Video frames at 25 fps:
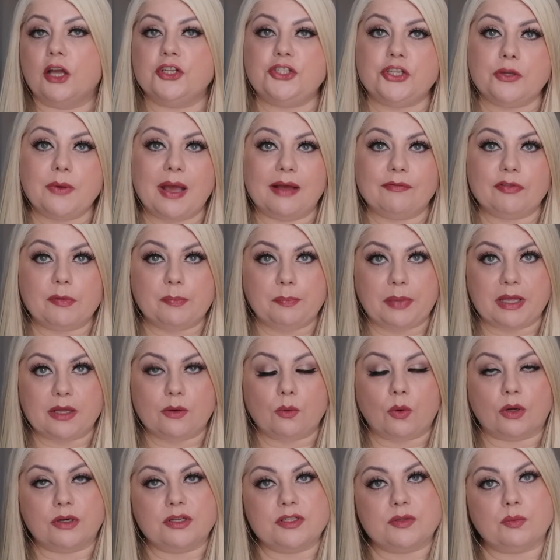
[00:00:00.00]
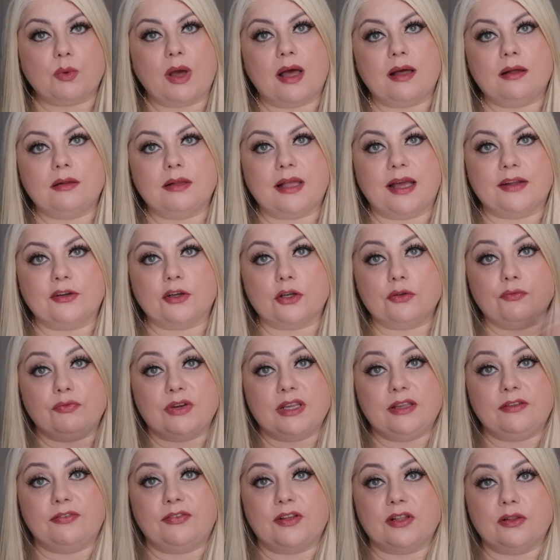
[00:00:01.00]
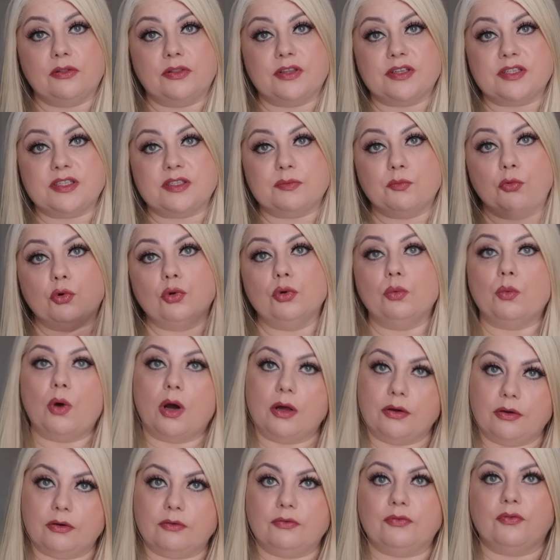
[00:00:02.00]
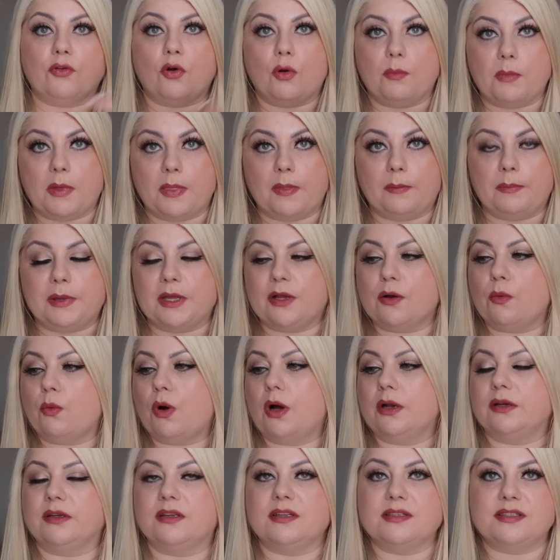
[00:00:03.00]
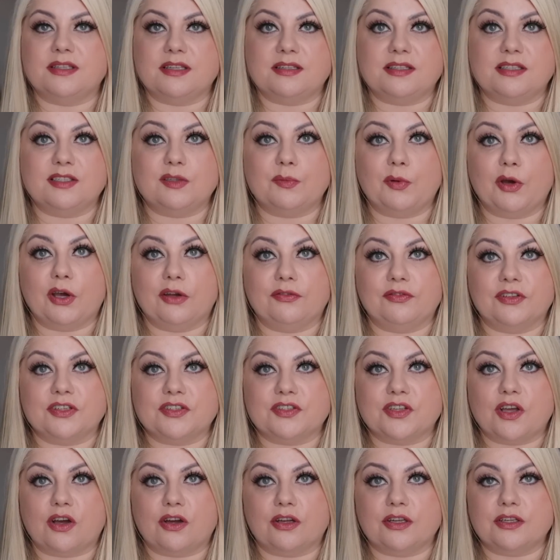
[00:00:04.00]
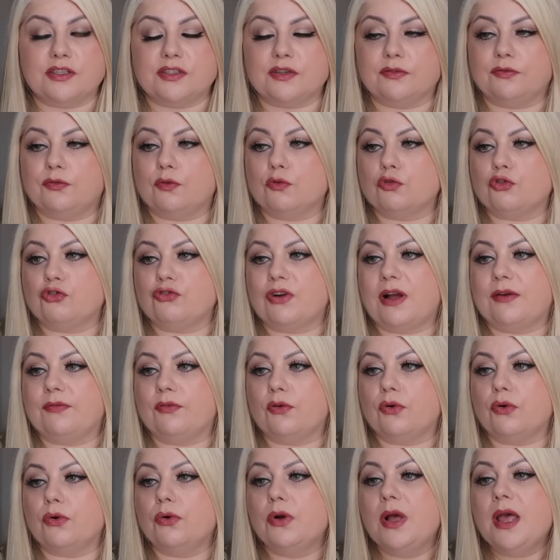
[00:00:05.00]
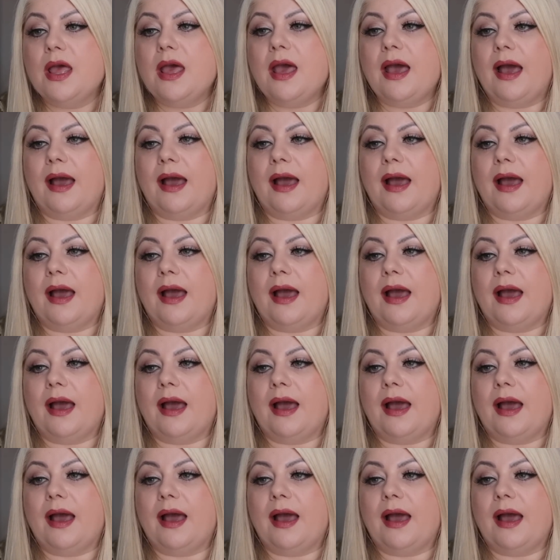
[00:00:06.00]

I do have the big one as well, and I refill this small one from the bigger one because this is the perfect size for travel,